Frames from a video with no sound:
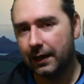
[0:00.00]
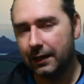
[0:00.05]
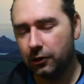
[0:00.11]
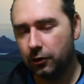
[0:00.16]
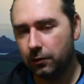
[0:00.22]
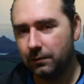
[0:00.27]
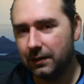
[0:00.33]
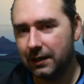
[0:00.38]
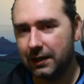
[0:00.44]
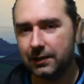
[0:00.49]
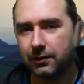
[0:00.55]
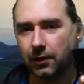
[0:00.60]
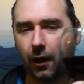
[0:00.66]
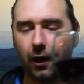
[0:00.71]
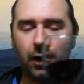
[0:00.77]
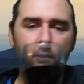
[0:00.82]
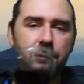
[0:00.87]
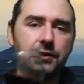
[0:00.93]
you need
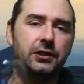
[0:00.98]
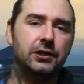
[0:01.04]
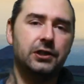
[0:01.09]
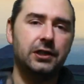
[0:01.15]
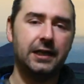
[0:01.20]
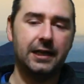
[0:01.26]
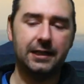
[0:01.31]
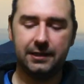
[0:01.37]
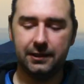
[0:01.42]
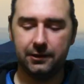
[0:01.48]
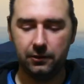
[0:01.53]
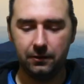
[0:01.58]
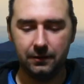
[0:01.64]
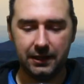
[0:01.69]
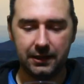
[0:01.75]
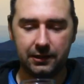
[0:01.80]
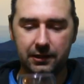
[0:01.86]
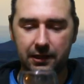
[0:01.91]
to oxygenate it. You
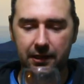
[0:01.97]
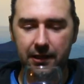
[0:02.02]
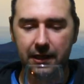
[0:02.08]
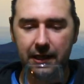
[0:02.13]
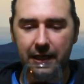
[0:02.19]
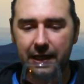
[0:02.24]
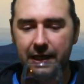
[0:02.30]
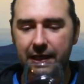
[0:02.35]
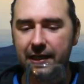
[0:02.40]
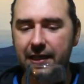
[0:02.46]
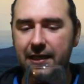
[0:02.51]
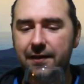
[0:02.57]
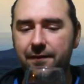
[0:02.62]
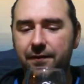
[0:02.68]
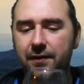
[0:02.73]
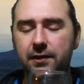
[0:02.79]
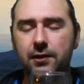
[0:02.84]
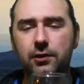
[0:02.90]
need to
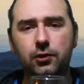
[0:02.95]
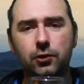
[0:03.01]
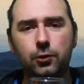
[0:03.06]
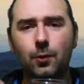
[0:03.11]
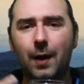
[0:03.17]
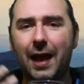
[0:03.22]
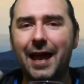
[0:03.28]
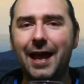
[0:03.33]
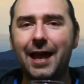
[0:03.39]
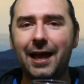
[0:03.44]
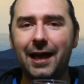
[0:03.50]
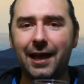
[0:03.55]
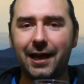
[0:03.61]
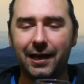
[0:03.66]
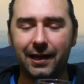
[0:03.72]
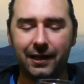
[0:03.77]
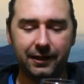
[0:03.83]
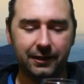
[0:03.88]
leave it to
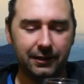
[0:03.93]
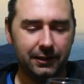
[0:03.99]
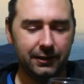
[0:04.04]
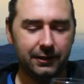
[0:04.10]
air.